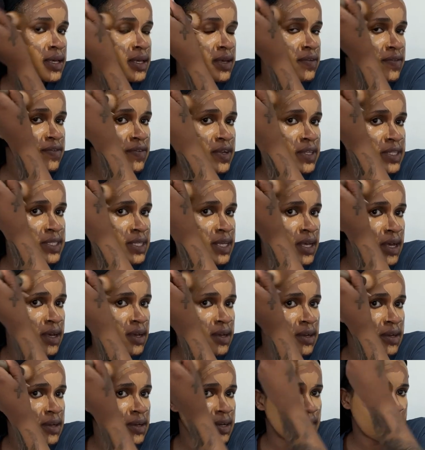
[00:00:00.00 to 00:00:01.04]
fits a
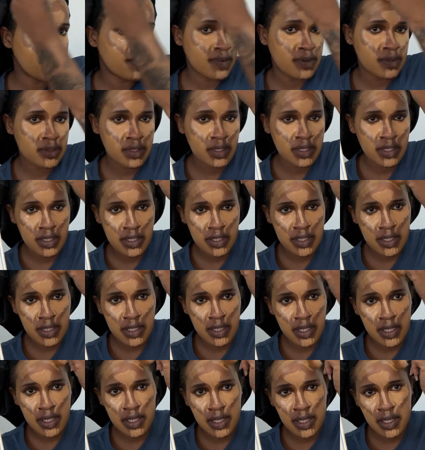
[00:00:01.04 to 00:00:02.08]

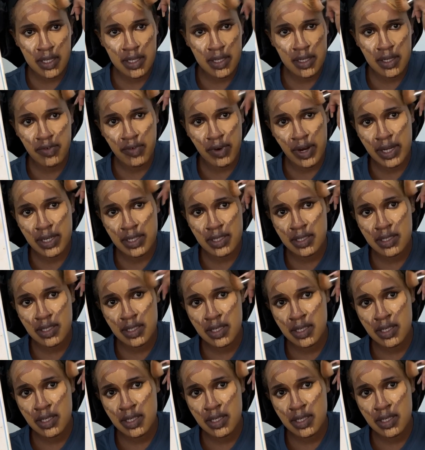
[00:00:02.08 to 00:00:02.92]
foundation right.